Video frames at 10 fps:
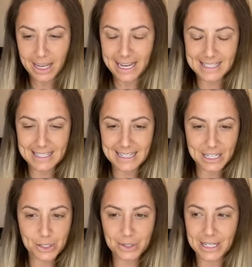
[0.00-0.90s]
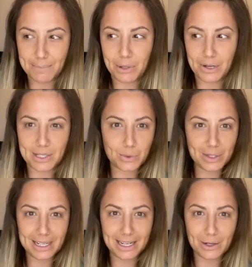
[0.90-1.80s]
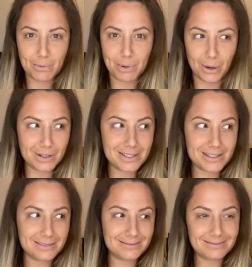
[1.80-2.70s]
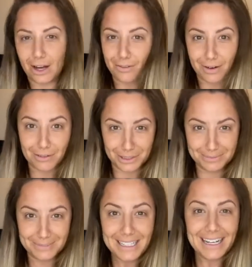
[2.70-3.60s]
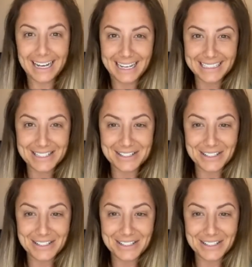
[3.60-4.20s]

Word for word: It's literally put us all in a little box of our room and